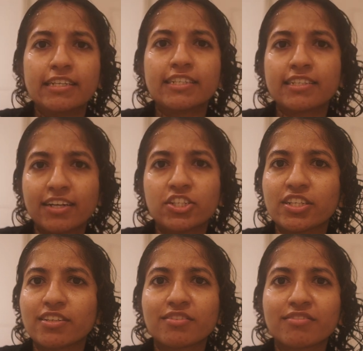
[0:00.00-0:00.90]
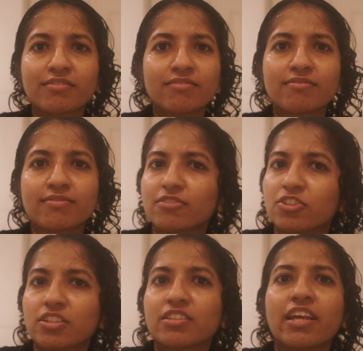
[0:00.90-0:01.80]
scrunching
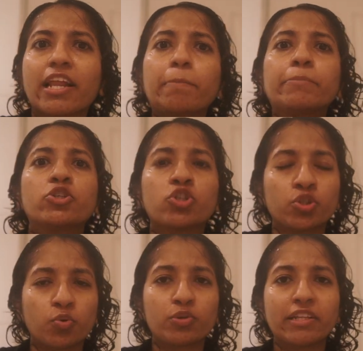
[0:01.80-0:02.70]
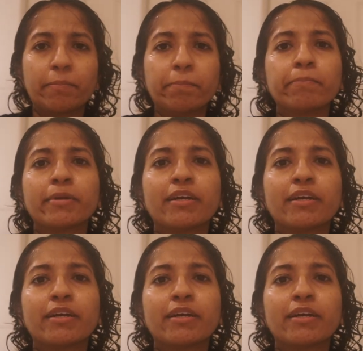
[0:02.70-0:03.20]
just helps show them.